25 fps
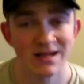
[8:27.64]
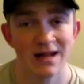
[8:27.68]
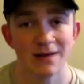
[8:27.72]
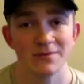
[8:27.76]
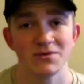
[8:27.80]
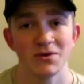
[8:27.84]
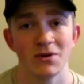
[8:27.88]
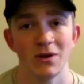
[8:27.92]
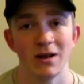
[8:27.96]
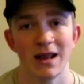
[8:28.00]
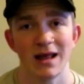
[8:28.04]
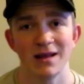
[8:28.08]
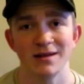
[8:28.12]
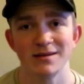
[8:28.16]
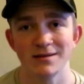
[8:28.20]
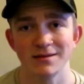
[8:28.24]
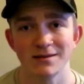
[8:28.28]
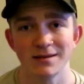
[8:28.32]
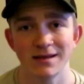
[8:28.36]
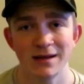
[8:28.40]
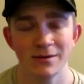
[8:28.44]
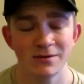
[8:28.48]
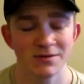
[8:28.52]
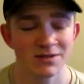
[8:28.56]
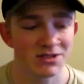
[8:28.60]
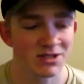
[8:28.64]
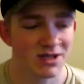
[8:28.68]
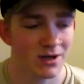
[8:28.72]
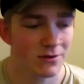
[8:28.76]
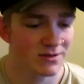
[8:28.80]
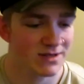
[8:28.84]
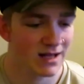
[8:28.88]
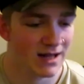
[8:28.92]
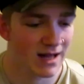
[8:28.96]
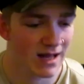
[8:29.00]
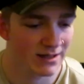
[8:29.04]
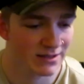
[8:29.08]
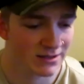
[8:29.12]
an absolute legend. He was a
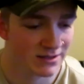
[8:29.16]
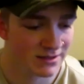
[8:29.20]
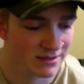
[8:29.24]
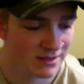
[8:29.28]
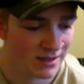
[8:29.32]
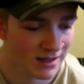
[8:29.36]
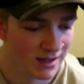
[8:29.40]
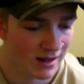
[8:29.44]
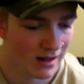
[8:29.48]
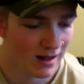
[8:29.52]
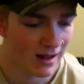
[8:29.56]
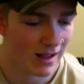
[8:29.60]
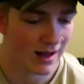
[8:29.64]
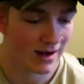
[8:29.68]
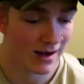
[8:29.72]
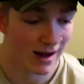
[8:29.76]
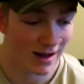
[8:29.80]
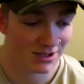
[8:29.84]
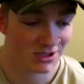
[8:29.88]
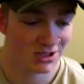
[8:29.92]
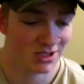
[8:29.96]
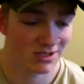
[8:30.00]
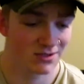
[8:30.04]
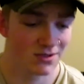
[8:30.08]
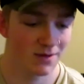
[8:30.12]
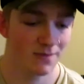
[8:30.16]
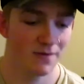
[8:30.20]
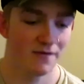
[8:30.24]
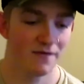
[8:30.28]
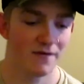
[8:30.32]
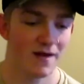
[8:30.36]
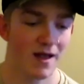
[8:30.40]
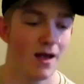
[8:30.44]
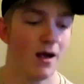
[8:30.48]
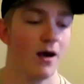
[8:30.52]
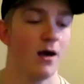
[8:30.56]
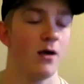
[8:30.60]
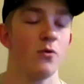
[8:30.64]
Chelsea legend, and actually, to be
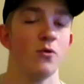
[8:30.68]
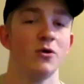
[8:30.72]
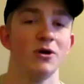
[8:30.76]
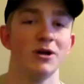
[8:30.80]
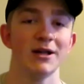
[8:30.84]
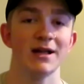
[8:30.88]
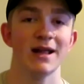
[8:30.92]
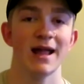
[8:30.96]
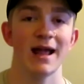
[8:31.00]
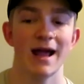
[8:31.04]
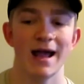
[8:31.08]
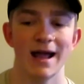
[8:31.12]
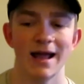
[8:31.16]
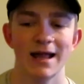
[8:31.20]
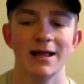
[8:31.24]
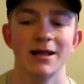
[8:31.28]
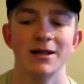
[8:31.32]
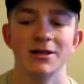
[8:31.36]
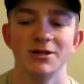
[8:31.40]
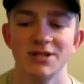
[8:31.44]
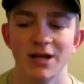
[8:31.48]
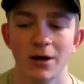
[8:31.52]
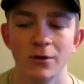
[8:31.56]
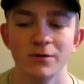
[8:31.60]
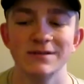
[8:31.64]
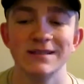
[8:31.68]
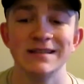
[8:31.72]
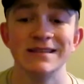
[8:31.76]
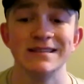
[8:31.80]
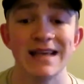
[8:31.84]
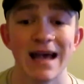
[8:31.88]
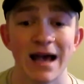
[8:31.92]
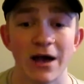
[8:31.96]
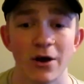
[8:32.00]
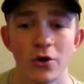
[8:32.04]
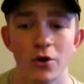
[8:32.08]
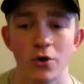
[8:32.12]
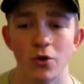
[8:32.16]
fair, I want to get a Chelsea
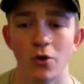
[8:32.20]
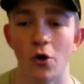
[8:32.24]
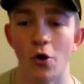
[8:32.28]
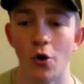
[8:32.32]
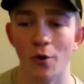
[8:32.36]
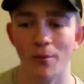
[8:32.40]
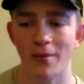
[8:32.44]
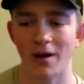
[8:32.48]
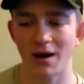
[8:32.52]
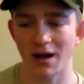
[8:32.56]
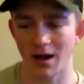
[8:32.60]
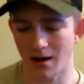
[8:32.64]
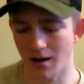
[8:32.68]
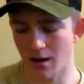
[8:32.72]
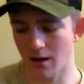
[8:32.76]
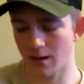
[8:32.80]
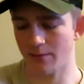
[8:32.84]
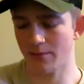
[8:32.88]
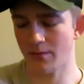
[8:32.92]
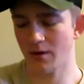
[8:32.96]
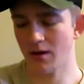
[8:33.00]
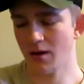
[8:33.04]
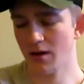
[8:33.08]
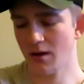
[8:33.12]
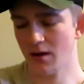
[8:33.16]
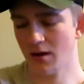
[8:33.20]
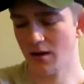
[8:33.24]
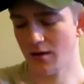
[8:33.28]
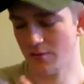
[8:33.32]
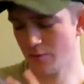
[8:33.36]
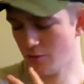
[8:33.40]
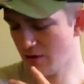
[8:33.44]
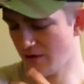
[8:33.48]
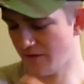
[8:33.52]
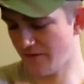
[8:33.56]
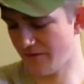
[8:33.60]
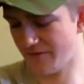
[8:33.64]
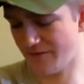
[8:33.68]
tattoo on my arm
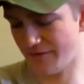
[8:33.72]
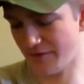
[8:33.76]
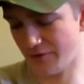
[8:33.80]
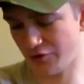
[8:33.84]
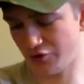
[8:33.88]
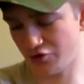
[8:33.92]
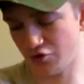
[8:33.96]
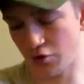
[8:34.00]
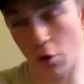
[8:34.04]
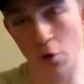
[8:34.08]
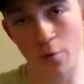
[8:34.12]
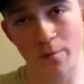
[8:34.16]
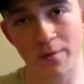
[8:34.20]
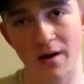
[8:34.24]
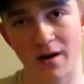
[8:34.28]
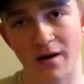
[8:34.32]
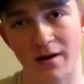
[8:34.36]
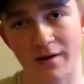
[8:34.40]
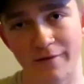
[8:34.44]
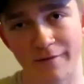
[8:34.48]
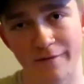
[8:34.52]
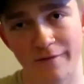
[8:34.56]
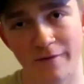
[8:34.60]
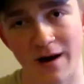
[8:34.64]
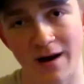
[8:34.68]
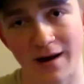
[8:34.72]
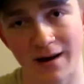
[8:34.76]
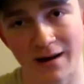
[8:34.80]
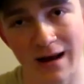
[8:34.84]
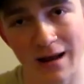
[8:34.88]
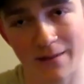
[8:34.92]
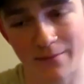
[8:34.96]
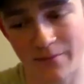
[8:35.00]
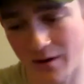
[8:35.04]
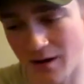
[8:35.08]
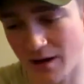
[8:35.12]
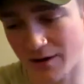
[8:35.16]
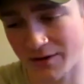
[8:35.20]
with Drogba, Frank
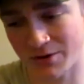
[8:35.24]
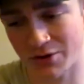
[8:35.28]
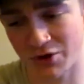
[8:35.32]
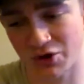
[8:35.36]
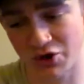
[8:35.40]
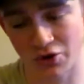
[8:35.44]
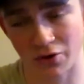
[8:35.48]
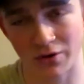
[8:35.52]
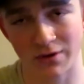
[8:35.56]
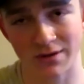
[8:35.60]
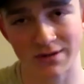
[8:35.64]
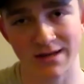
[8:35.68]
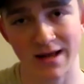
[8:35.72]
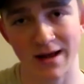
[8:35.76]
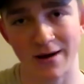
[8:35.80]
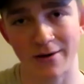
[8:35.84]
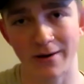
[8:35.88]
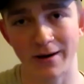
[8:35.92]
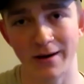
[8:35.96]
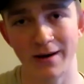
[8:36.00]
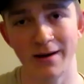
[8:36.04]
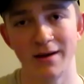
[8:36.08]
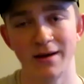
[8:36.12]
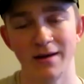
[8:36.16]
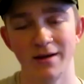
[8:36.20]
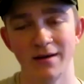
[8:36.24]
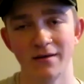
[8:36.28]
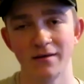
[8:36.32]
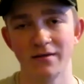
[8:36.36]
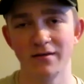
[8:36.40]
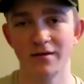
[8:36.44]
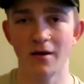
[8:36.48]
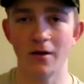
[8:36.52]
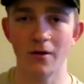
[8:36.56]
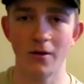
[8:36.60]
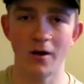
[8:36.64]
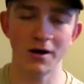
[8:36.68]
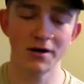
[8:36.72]
Lampard, and John Terry.
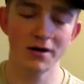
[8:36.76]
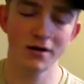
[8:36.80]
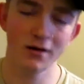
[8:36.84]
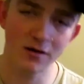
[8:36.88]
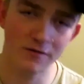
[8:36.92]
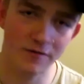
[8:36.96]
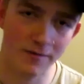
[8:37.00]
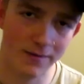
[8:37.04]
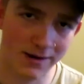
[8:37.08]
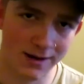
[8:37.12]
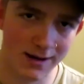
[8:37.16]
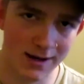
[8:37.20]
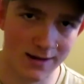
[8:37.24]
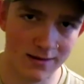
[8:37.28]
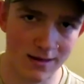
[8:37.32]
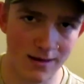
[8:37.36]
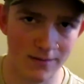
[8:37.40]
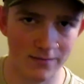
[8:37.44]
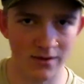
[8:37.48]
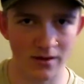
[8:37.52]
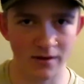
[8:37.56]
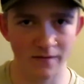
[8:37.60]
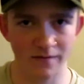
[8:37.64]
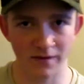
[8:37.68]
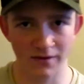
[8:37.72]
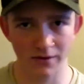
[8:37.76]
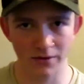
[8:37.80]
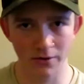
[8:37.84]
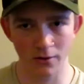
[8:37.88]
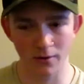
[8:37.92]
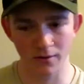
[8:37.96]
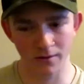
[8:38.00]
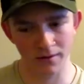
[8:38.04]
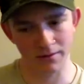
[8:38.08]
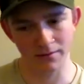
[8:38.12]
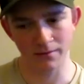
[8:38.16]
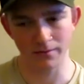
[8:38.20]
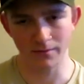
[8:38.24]
So I don't know if I'm going to get that, but if I
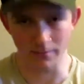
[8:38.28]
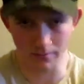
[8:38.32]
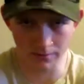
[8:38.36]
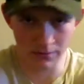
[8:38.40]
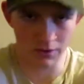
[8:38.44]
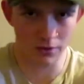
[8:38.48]
do, then